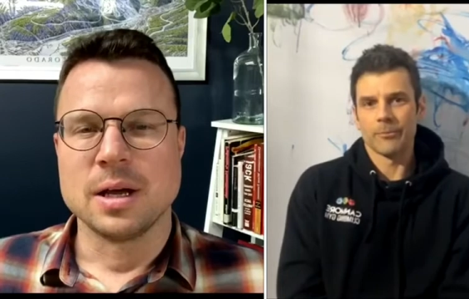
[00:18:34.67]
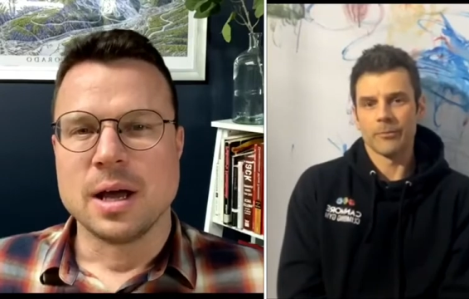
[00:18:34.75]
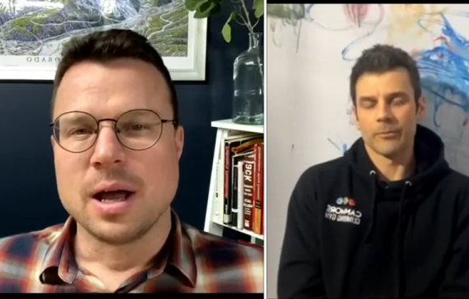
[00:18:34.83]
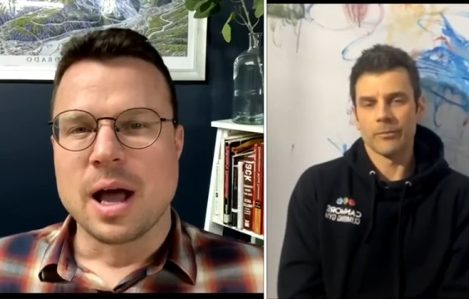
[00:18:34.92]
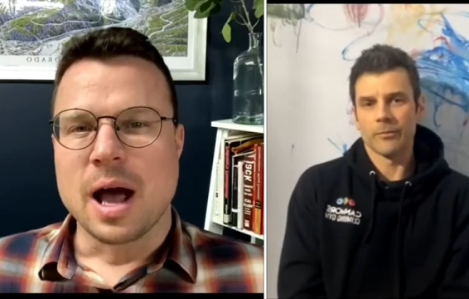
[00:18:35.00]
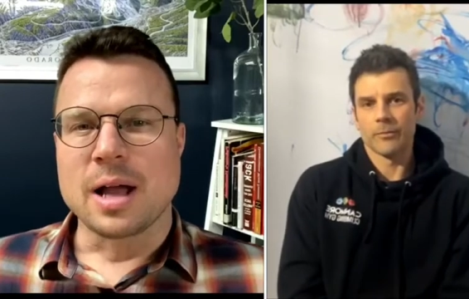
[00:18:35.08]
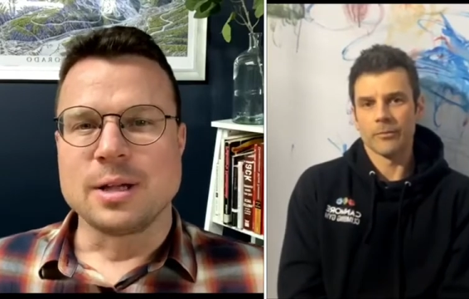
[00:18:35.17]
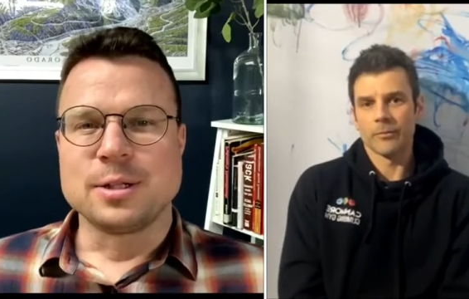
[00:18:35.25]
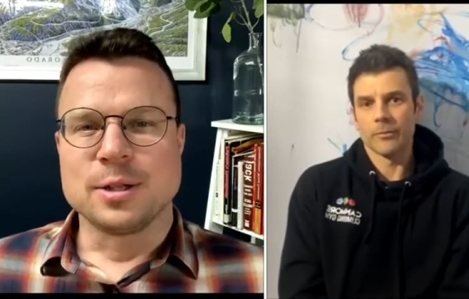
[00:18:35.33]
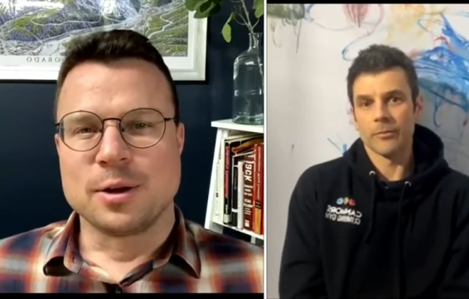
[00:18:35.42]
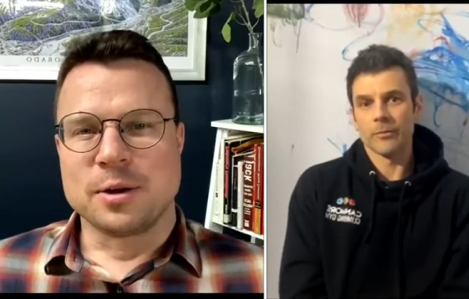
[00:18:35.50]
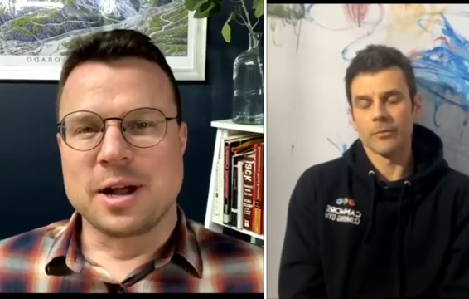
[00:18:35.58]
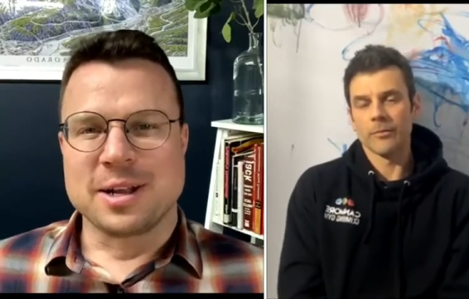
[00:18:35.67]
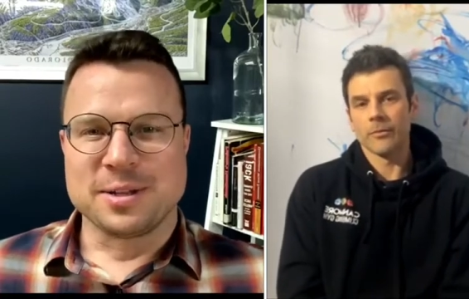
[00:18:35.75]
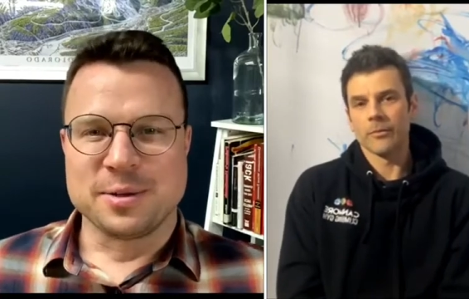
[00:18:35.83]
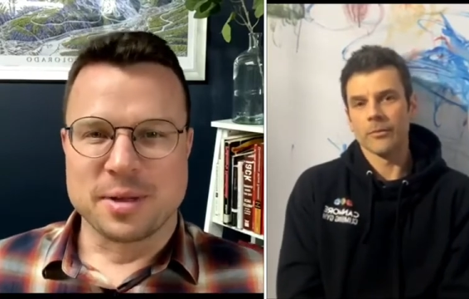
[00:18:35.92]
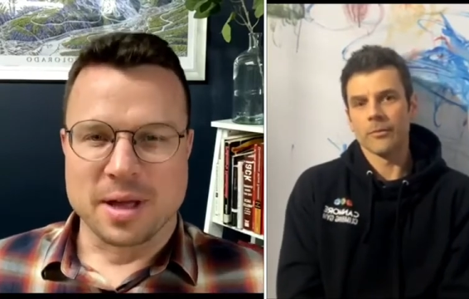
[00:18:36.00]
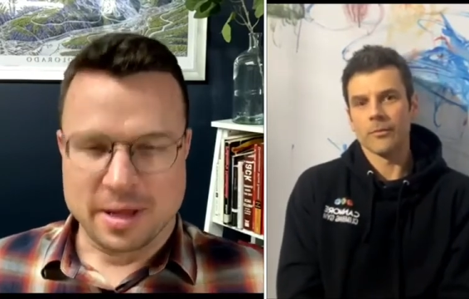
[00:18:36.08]
Speaker 1: how did you learn how to do
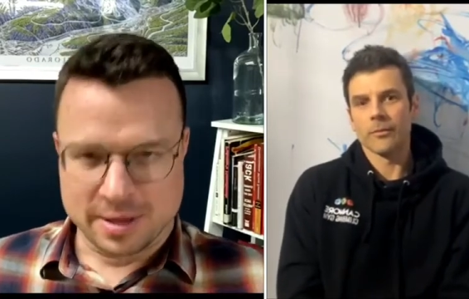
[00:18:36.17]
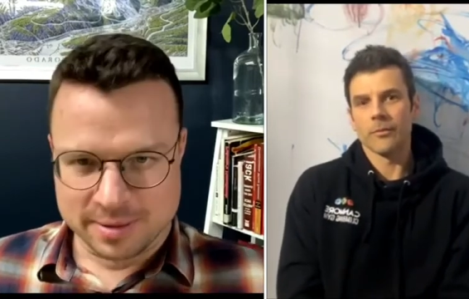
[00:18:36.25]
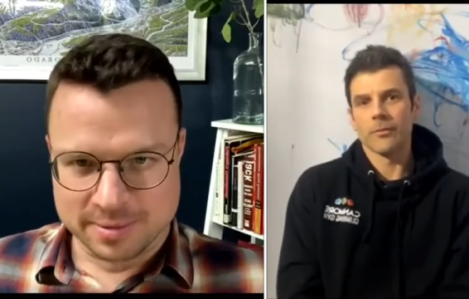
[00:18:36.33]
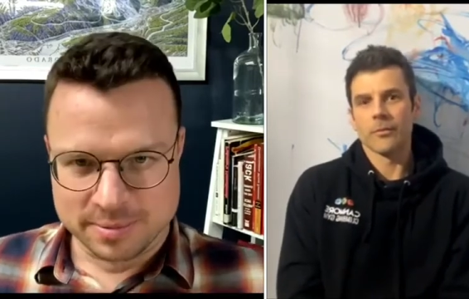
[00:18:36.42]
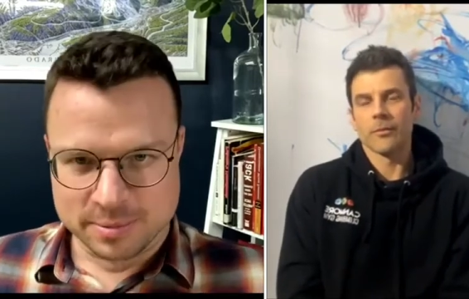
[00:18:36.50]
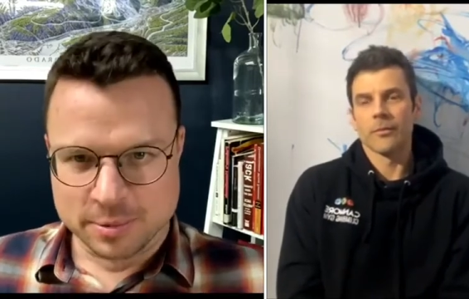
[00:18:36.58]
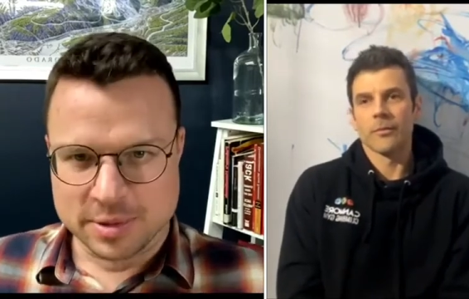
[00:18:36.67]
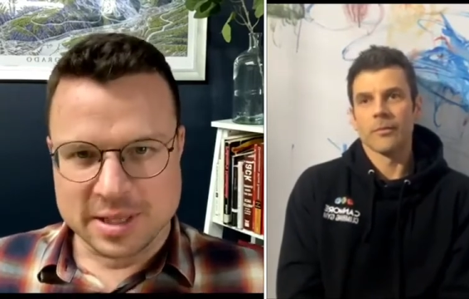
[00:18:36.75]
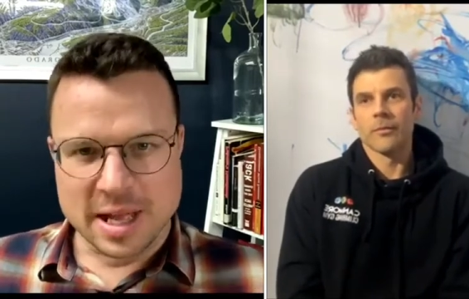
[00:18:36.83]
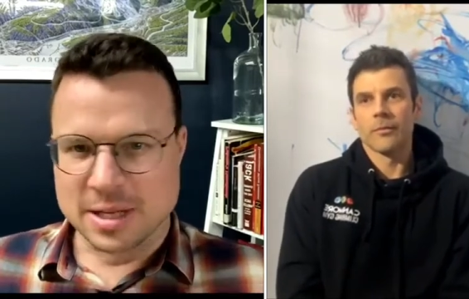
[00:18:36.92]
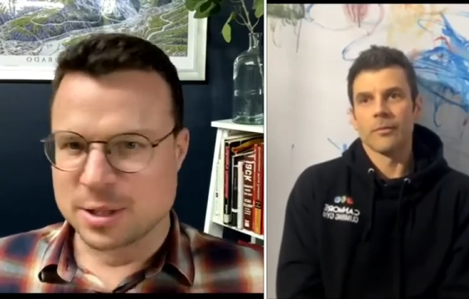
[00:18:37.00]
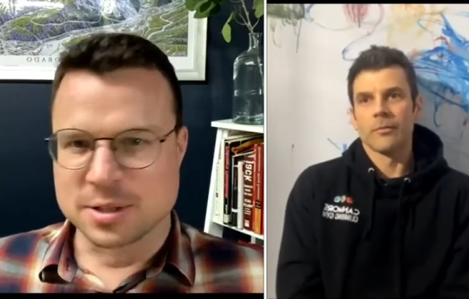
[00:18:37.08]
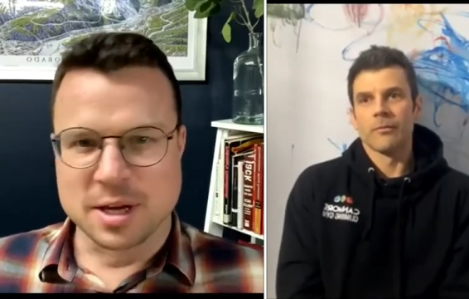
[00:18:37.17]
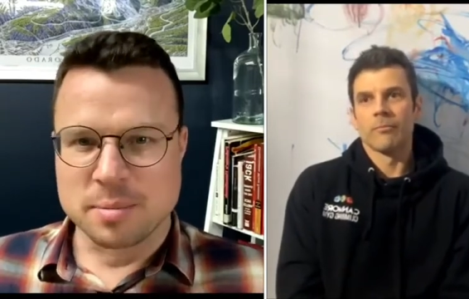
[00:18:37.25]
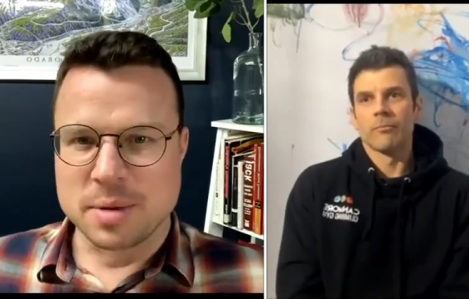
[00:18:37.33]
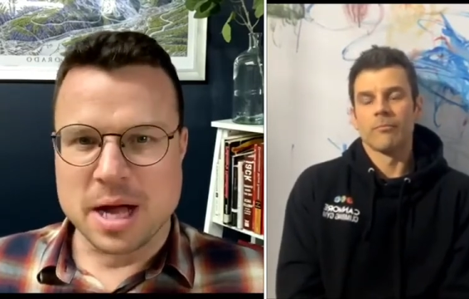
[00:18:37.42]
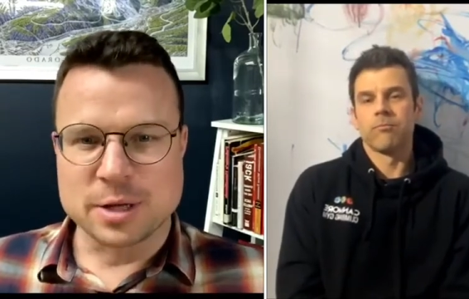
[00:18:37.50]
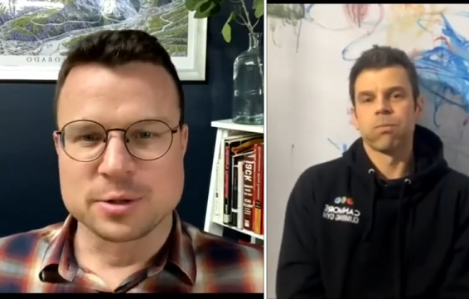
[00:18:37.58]
that? Did that just come
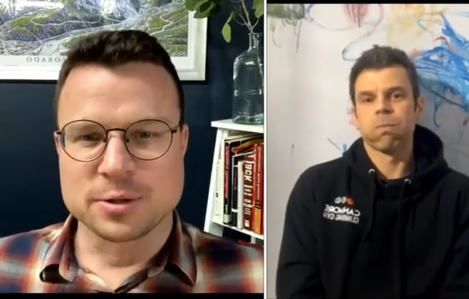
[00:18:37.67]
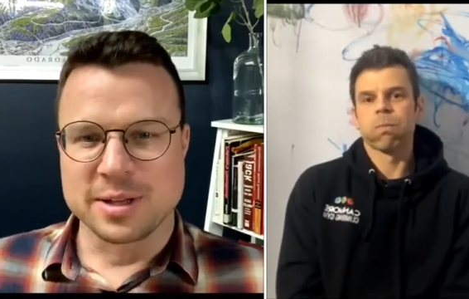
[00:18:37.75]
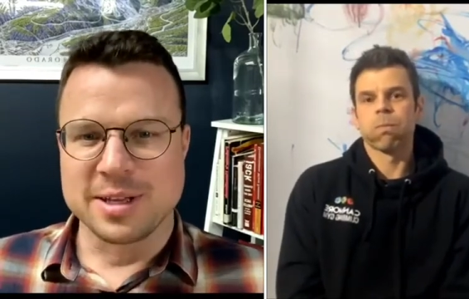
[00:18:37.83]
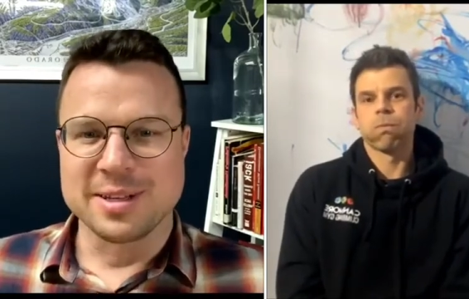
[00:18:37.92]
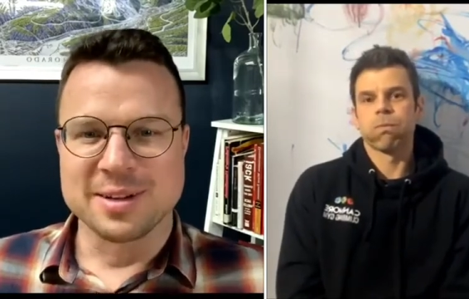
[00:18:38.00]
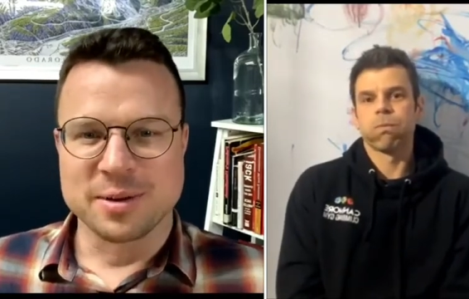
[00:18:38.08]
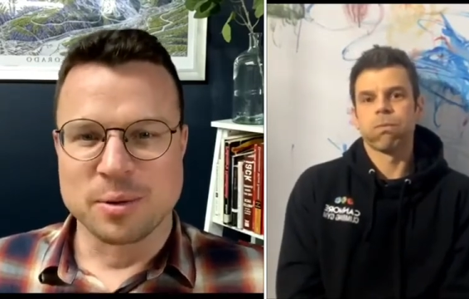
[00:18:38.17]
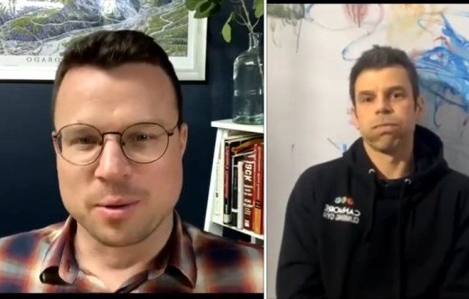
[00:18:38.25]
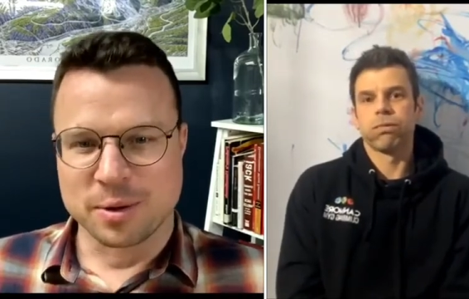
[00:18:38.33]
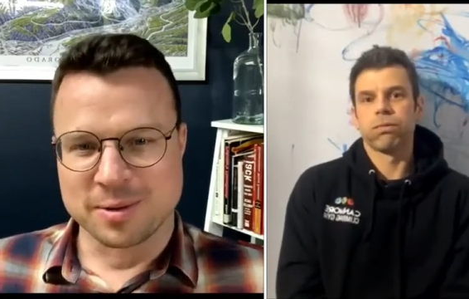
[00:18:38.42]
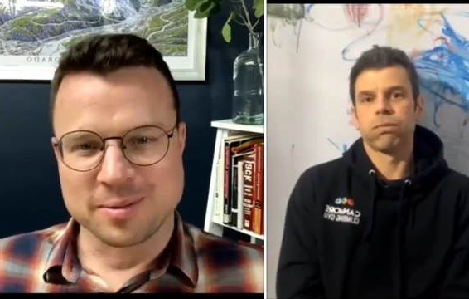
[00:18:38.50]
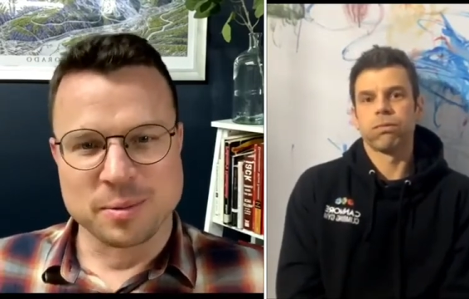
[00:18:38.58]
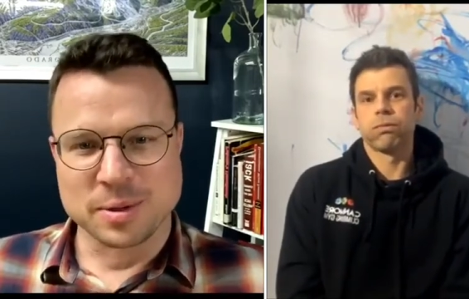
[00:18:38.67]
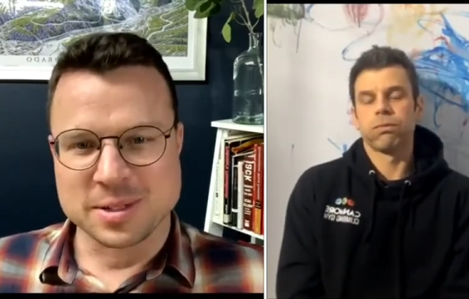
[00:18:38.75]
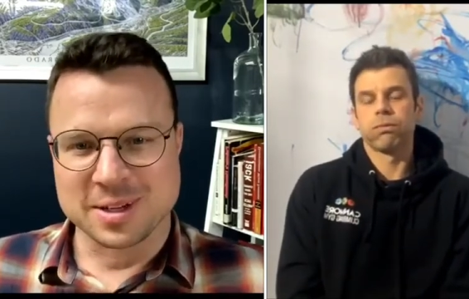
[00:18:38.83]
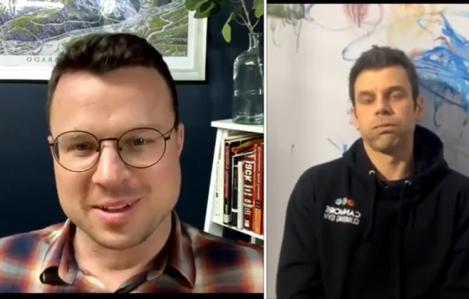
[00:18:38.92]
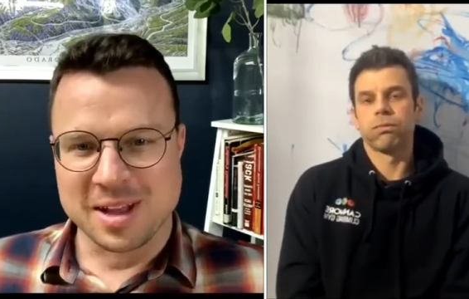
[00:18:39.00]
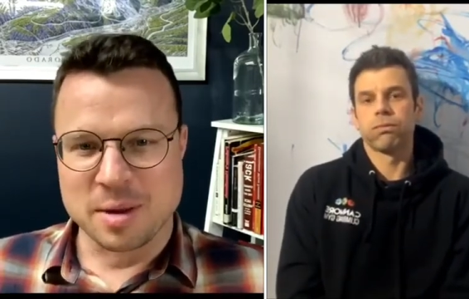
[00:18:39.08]
naturally, or was it a
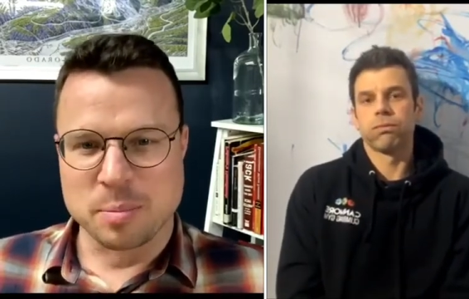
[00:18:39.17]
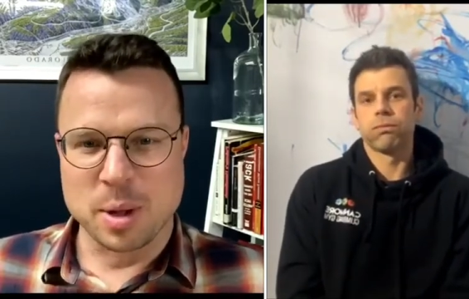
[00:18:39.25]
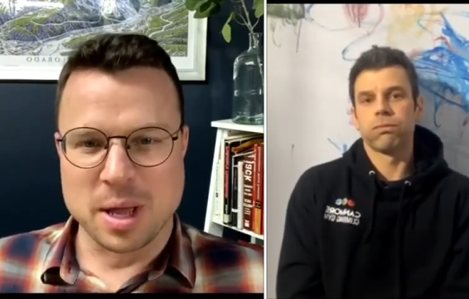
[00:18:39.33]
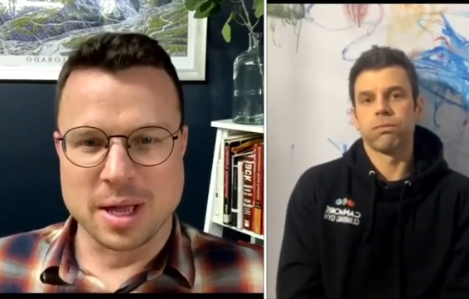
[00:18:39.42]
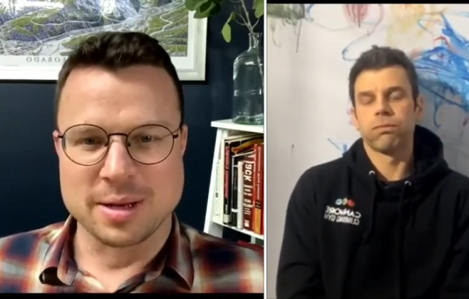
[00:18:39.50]
lot of pain?